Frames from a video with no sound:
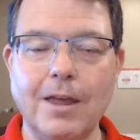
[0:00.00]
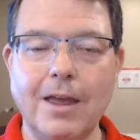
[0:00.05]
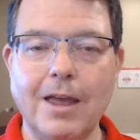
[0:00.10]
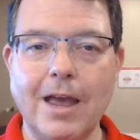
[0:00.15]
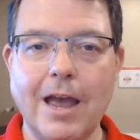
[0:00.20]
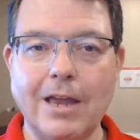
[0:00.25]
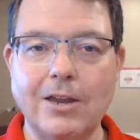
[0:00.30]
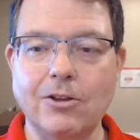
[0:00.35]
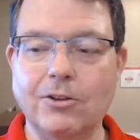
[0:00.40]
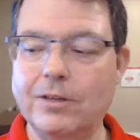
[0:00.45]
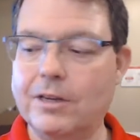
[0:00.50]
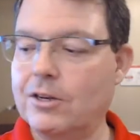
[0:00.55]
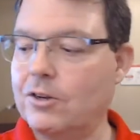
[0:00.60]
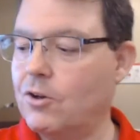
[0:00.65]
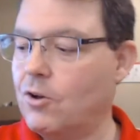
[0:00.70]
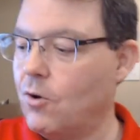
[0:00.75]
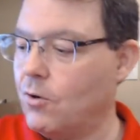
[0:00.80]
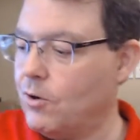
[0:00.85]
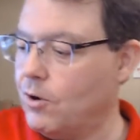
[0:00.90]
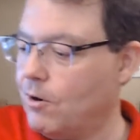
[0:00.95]
And you'll need to
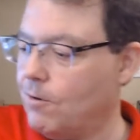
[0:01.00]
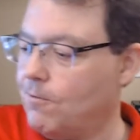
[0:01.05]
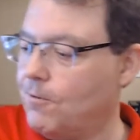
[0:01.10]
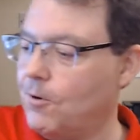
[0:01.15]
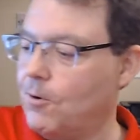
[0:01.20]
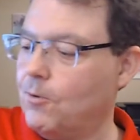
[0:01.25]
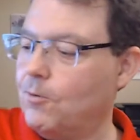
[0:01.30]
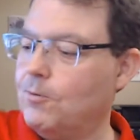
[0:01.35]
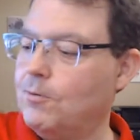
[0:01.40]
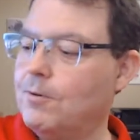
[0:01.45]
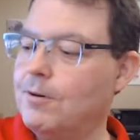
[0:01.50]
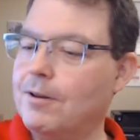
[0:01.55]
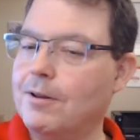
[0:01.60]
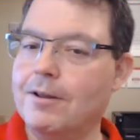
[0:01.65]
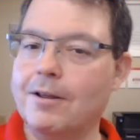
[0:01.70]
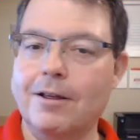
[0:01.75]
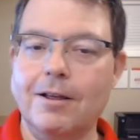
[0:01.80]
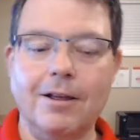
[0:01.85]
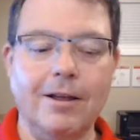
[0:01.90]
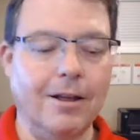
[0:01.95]
go to your phone,
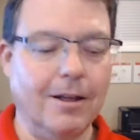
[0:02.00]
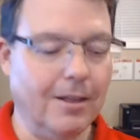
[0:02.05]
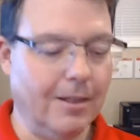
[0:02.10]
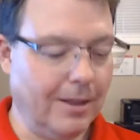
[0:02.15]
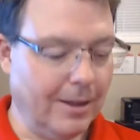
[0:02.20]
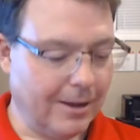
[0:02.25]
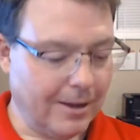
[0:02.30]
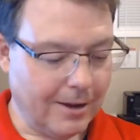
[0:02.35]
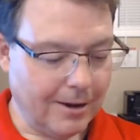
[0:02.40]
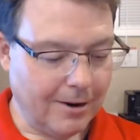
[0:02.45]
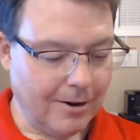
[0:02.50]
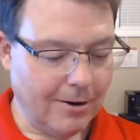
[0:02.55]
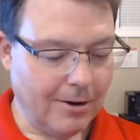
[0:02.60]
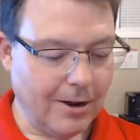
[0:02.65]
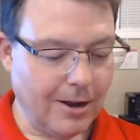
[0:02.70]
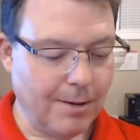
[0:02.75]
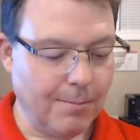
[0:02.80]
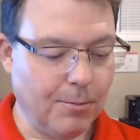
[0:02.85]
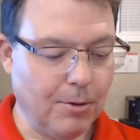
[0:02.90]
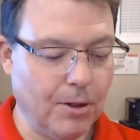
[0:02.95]
like here,
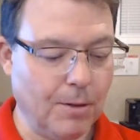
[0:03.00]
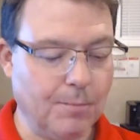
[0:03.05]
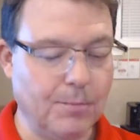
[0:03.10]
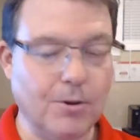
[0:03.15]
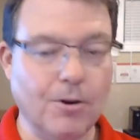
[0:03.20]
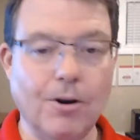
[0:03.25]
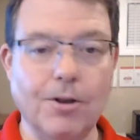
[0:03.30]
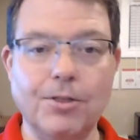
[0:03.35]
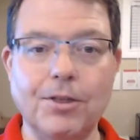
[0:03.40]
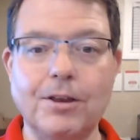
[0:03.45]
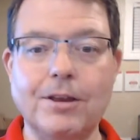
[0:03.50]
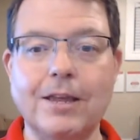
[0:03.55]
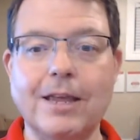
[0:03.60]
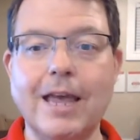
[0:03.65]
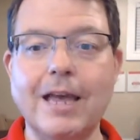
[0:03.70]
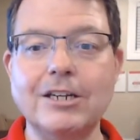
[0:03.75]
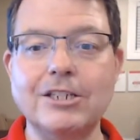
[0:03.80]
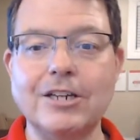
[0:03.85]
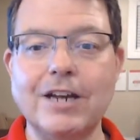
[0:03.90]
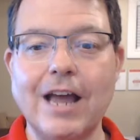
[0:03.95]
and pull up your
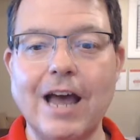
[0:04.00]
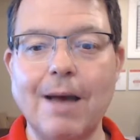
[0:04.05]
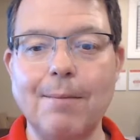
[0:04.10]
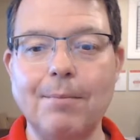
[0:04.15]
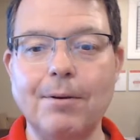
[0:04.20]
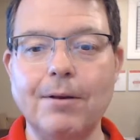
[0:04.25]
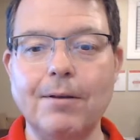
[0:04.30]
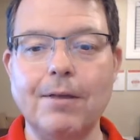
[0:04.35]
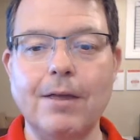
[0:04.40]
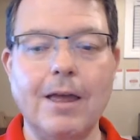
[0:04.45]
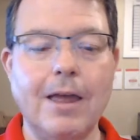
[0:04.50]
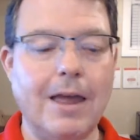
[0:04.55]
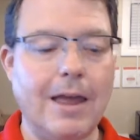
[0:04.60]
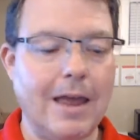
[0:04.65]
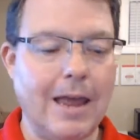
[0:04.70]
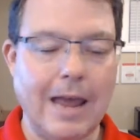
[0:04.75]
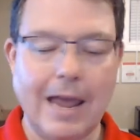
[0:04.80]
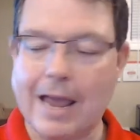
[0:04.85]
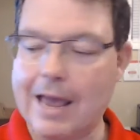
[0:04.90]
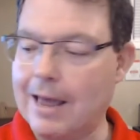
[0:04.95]
authentication app
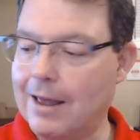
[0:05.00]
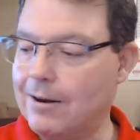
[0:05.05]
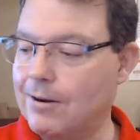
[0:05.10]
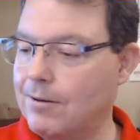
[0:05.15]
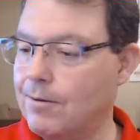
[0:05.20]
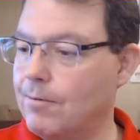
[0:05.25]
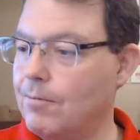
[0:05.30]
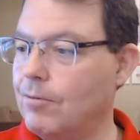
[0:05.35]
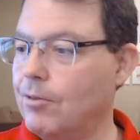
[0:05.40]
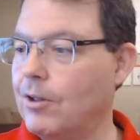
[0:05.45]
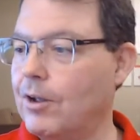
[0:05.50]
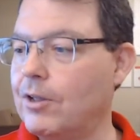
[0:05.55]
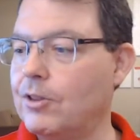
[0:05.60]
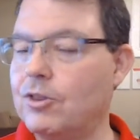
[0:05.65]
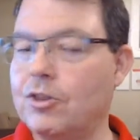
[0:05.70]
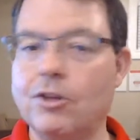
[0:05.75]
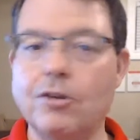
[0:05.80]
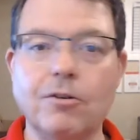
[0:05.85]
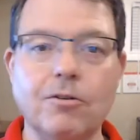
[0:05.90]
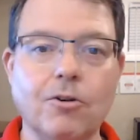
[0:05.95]
and look at
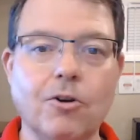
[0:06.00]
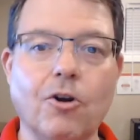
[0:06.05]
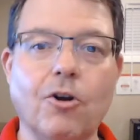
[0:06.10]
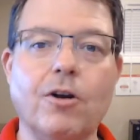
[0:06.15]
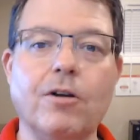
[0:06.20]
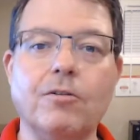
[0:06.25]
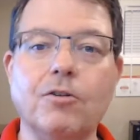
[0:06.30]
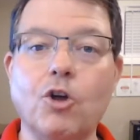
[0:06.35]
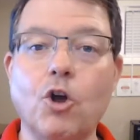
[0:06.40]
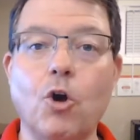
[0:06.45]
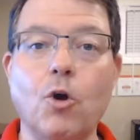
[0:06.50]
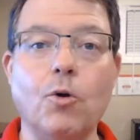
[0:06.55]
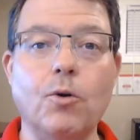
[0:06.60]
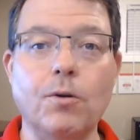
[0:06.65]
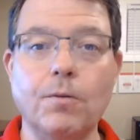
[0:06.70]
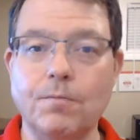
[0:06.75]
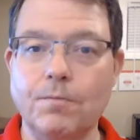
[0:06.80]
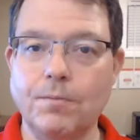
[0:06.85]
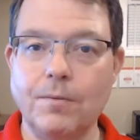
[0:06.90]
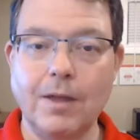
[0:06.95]
the current code
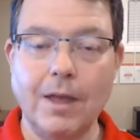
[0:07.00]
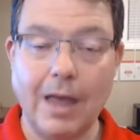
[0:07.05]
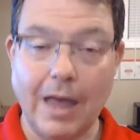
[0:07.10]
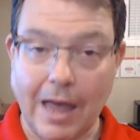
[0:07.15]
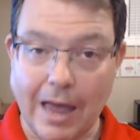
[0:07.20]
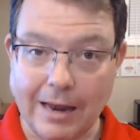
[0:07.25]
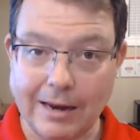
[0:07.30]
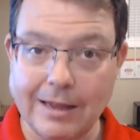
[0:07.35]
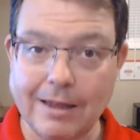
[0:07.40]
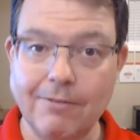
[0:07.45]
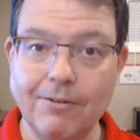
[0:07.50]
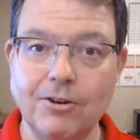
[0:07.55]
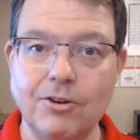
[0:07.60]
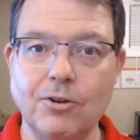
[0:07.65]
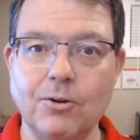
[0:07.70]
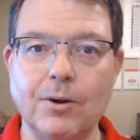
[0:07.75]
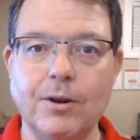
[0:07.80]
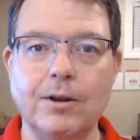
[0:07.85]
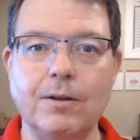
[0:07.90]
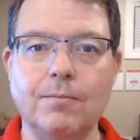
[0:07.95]
and give it
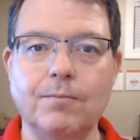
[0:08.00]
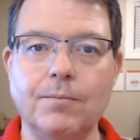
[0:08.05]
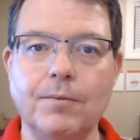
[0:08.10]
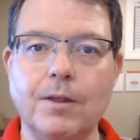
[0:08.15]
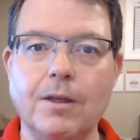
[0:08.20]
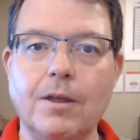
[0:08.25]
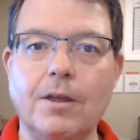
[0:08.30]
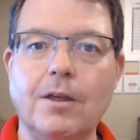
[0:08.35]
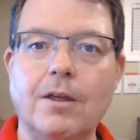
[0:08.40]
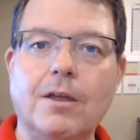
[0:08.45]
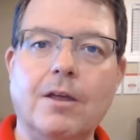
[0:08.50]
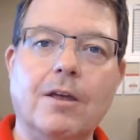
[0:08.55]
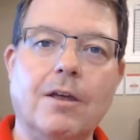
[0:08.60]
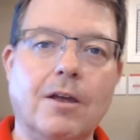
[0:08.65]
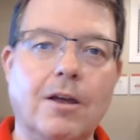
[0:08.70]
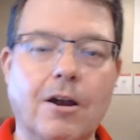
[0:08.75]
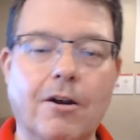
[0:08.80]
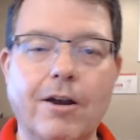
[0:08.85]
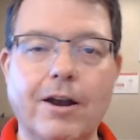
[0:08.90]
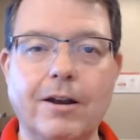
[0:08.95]
to it.
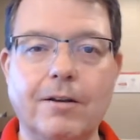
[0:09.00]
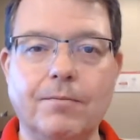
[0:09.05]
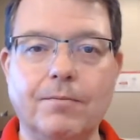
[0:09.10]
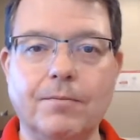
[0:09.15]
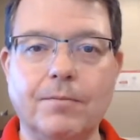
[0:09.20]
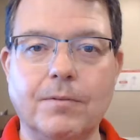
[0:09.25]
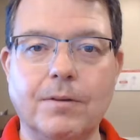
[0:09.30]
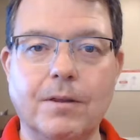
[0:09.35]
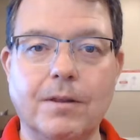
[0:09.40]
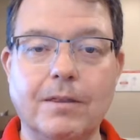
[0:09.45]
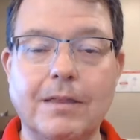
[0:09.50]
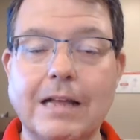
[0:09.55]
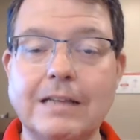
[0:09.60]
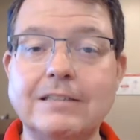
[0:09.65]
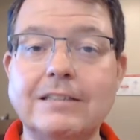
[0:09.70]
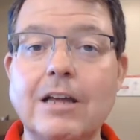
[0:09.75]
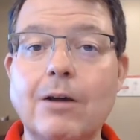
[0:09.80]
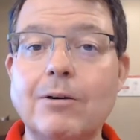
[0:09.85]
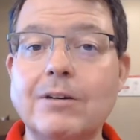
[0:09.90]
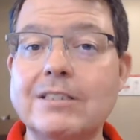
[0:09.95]
All right.
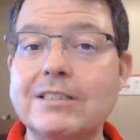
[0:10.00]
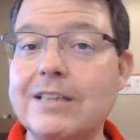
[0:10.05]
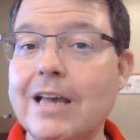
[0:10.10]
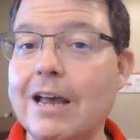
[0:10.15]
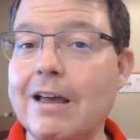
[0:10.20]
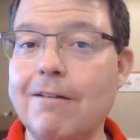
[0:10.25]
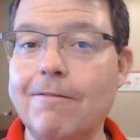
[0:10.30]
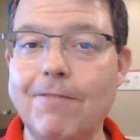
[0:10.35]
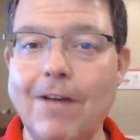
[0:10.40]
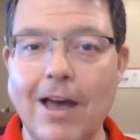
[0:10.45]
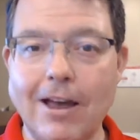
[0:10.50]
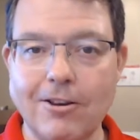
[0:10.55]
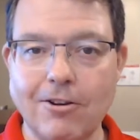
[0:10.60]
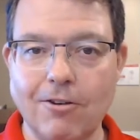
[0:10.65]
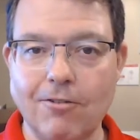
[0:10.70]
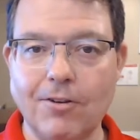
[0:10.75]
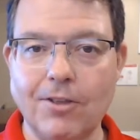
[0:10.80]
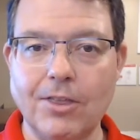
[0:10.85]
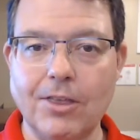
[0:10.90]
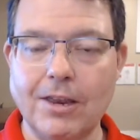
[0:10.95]
That's now a second factor
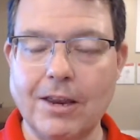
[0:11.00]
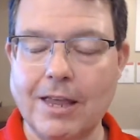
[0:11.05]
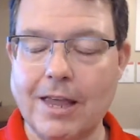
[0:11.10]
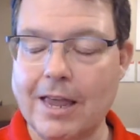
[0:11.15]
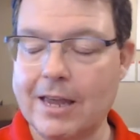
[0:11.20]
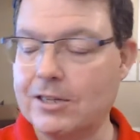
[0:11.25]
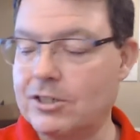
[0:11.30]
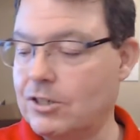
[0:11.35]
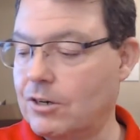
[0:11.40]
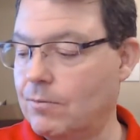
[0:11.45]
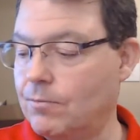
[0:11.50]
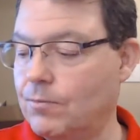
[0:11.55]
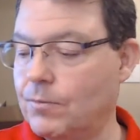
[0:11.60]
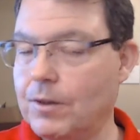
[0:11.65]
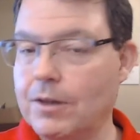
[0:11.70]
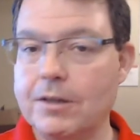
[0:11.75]
of authentication.